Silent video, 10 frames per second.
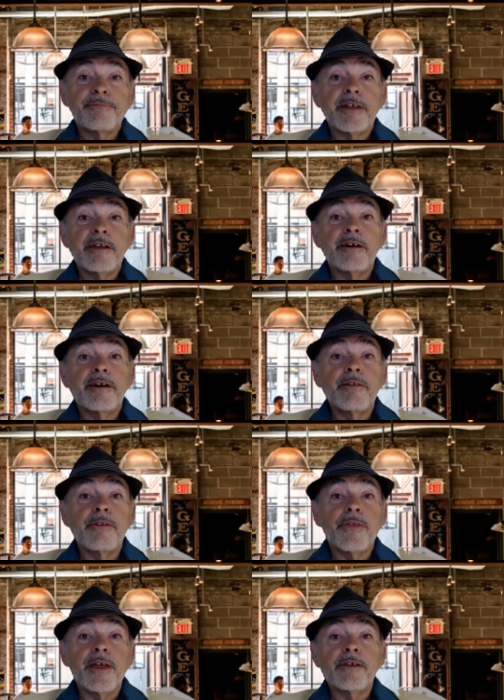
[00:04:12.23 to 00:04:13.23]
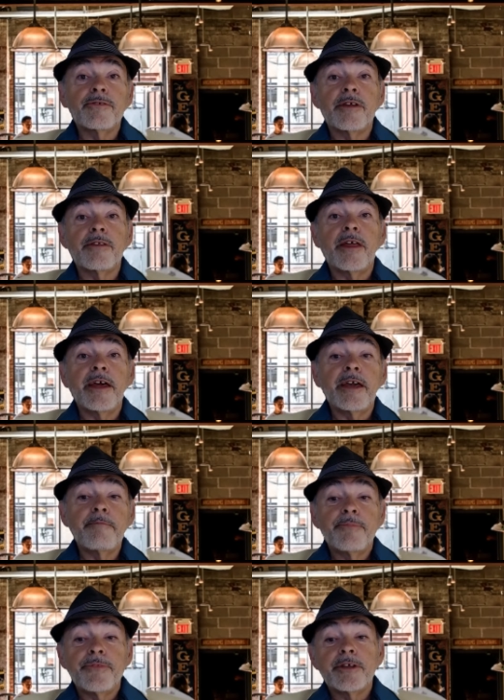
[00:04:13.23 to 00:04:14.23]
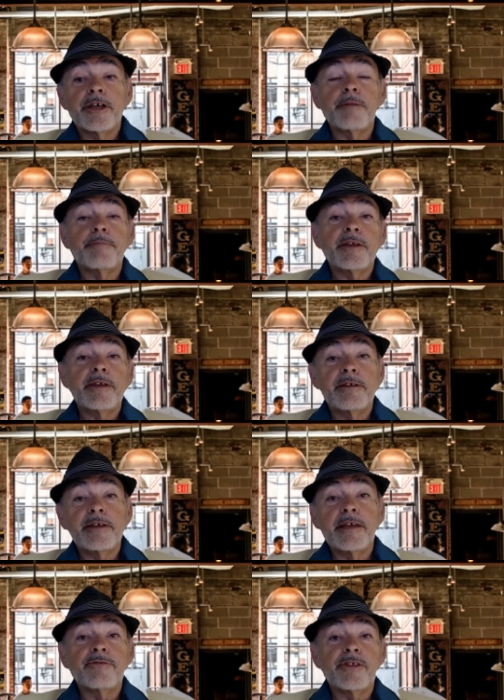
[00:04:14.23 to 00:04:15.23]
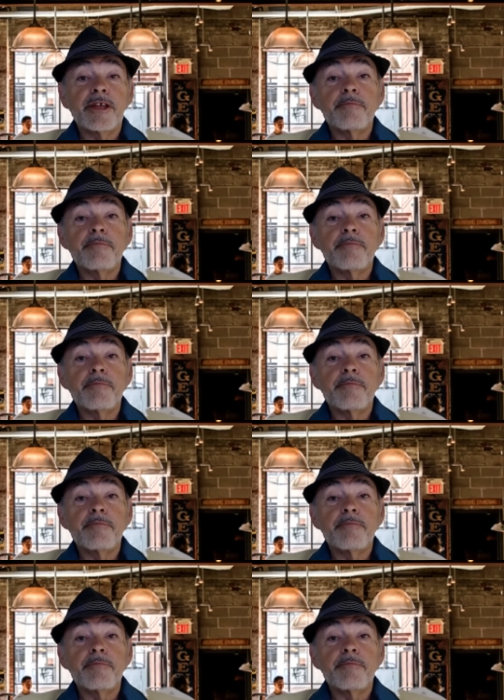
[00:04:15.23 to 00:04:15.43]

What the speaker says: other things that the company gives them.